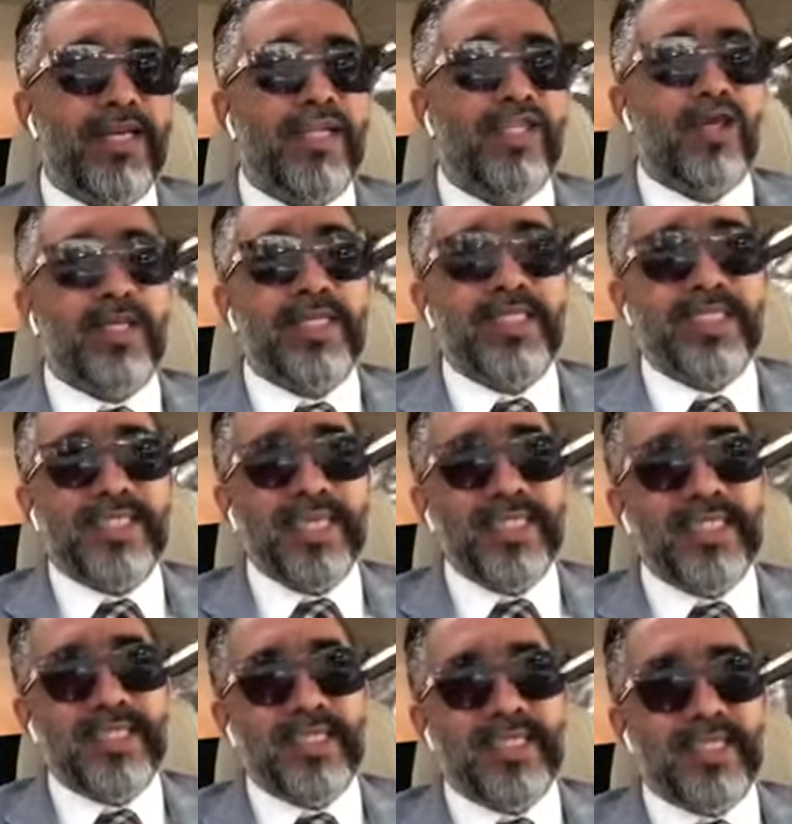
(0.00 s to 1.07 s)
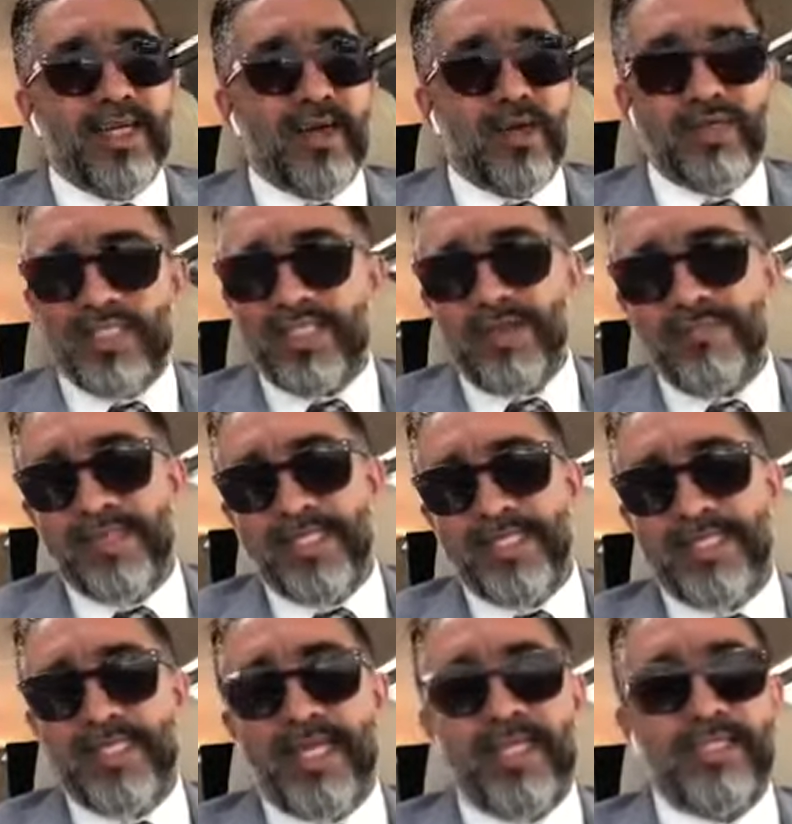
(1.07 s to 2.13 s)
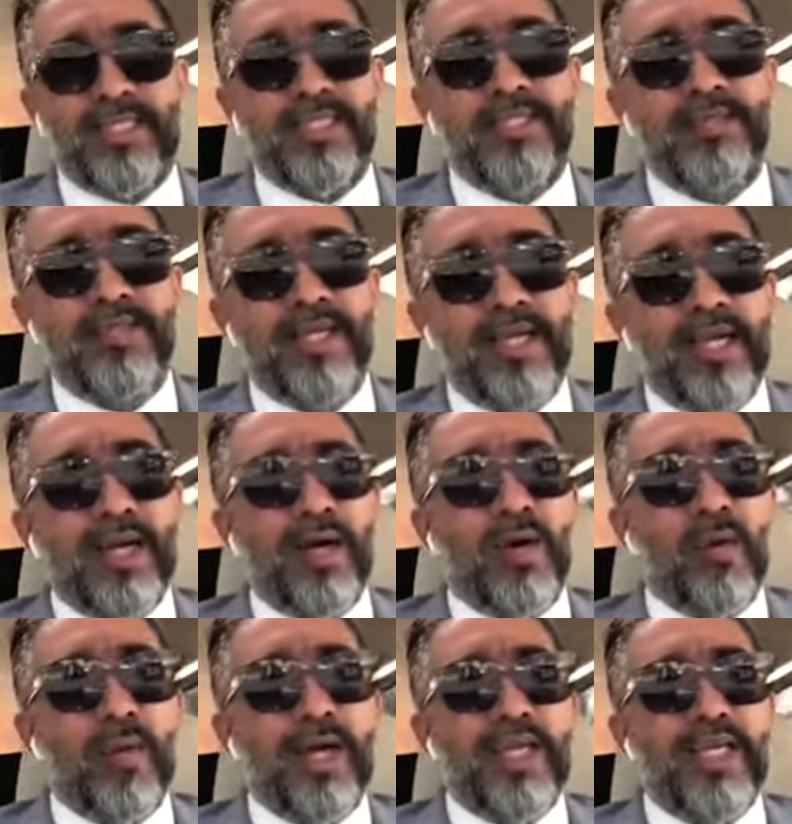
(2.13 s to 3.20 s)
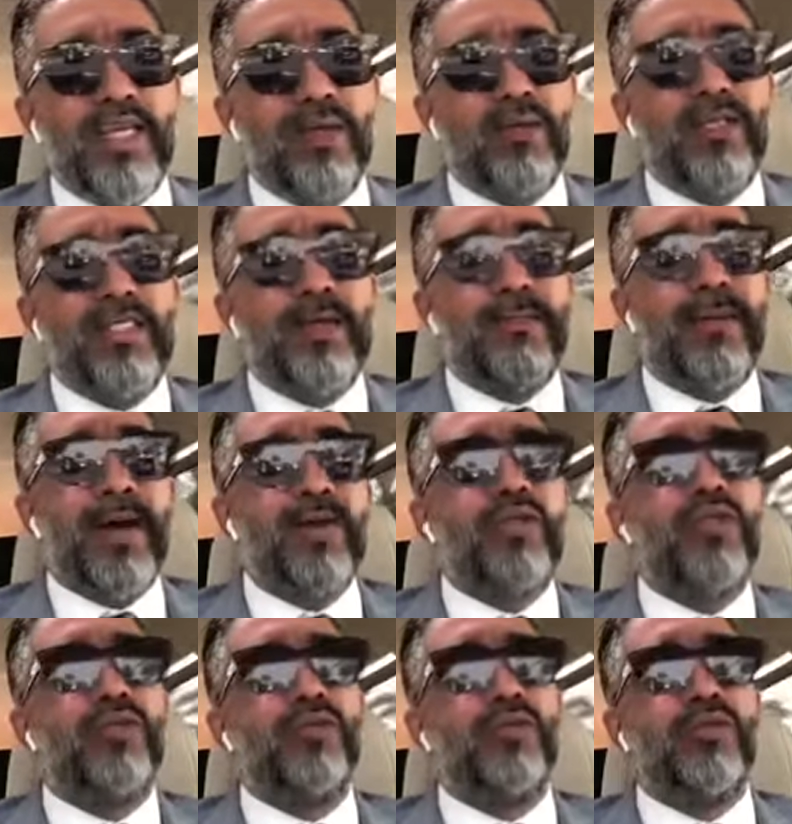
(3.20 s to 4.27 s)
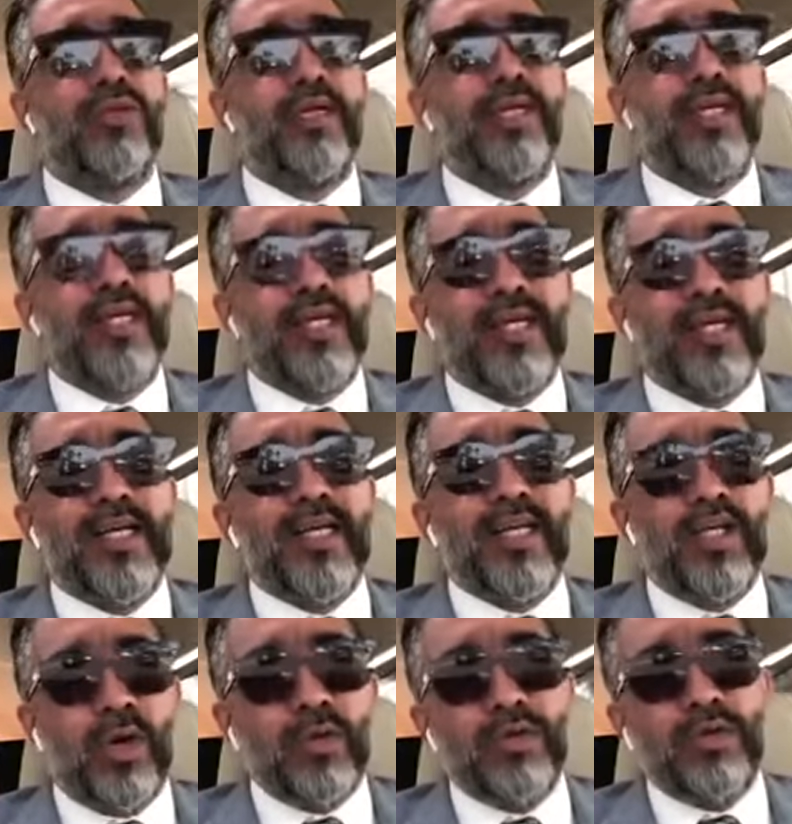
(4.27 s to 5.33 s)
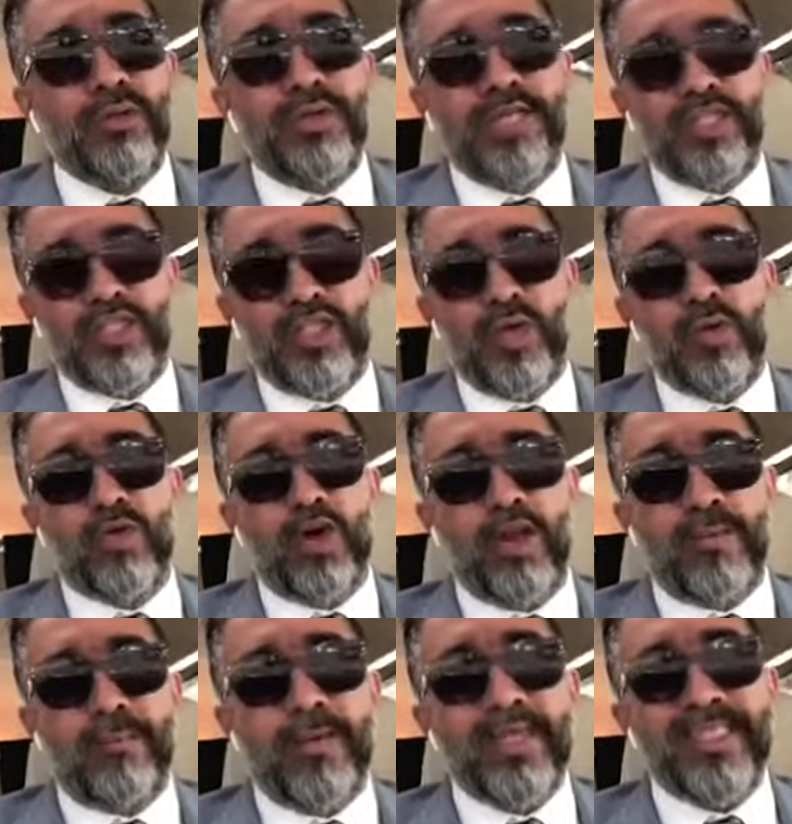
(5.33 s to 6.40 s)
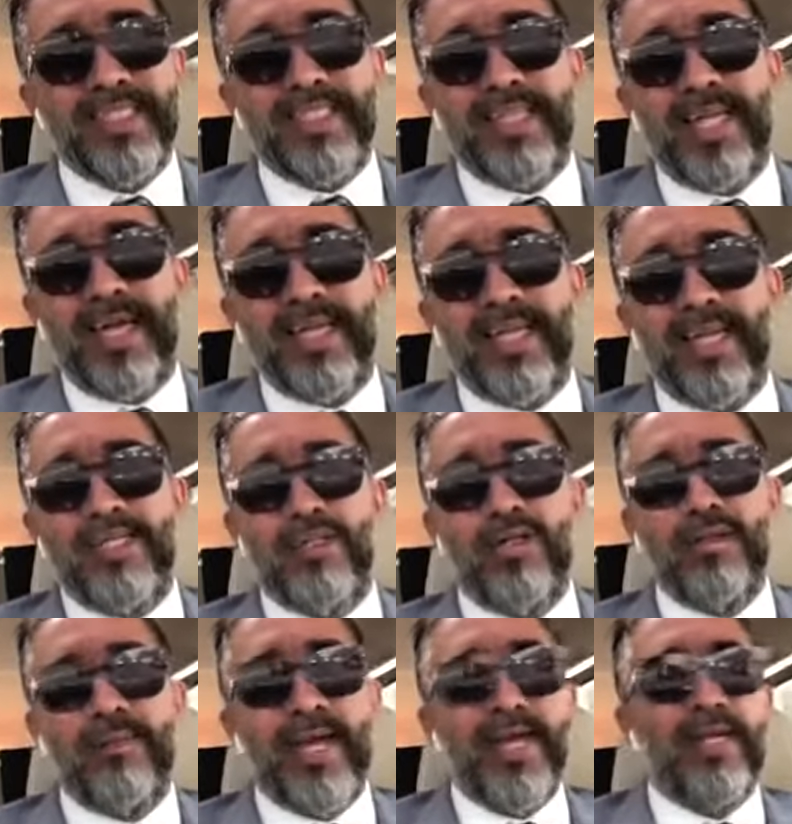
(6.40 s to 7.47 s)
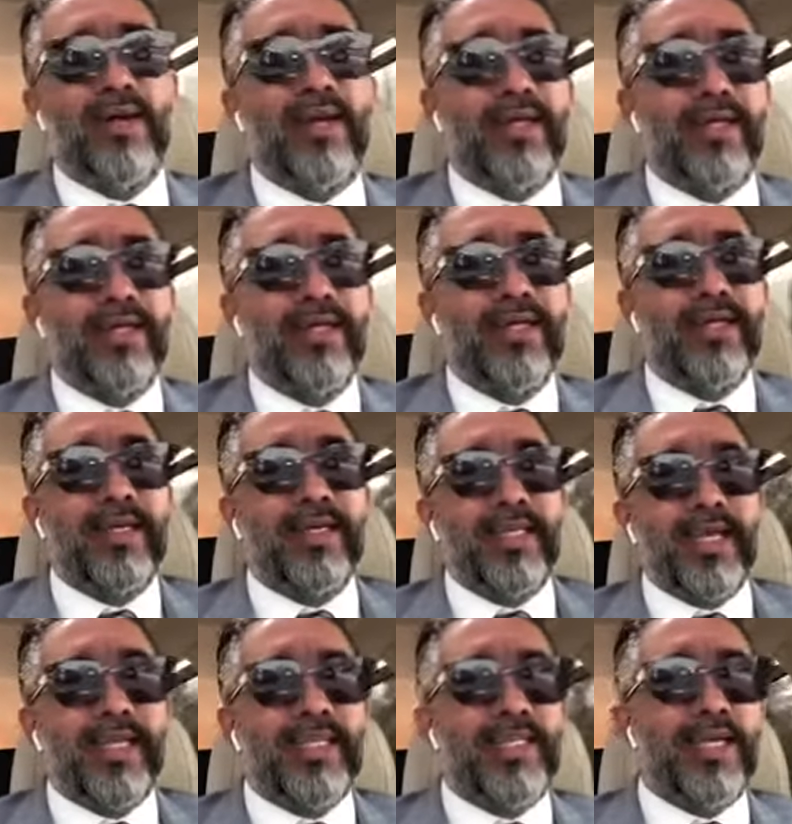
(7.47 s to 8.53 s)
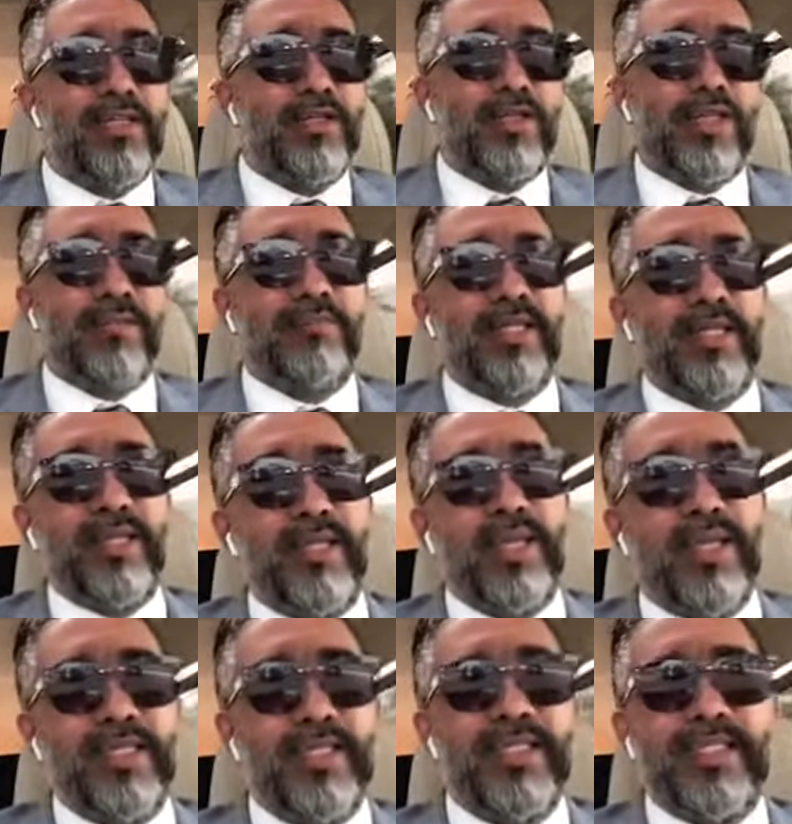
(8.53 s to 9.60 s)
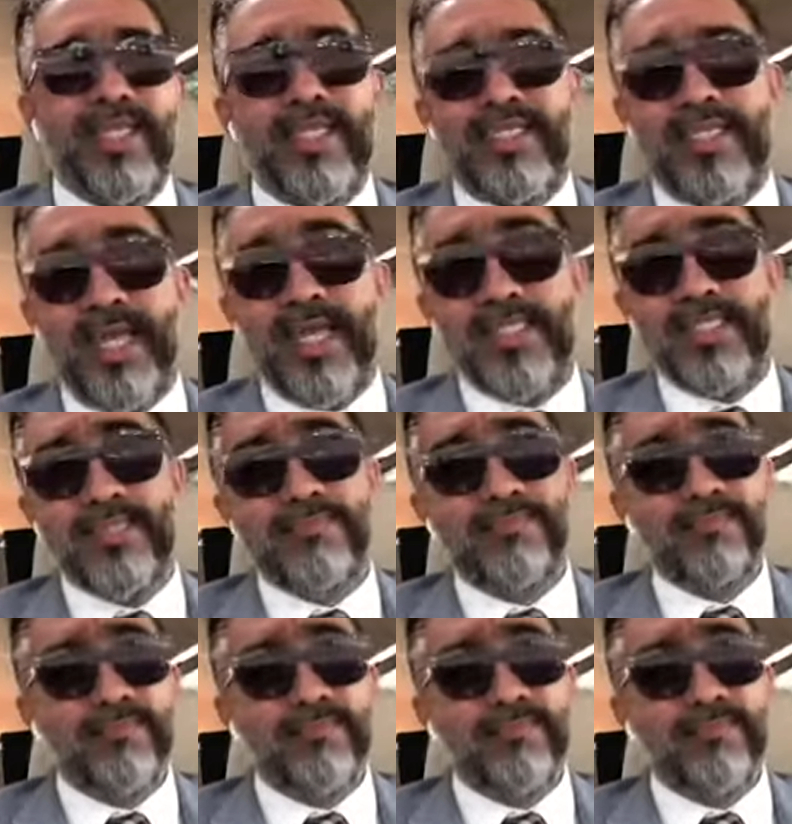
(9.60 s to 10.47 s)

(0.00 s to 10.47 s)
So on the sixth or seventh consultant, when he was about to go to his so-called punch slide, I told him, hang on, can I tell you something? And he says, yes.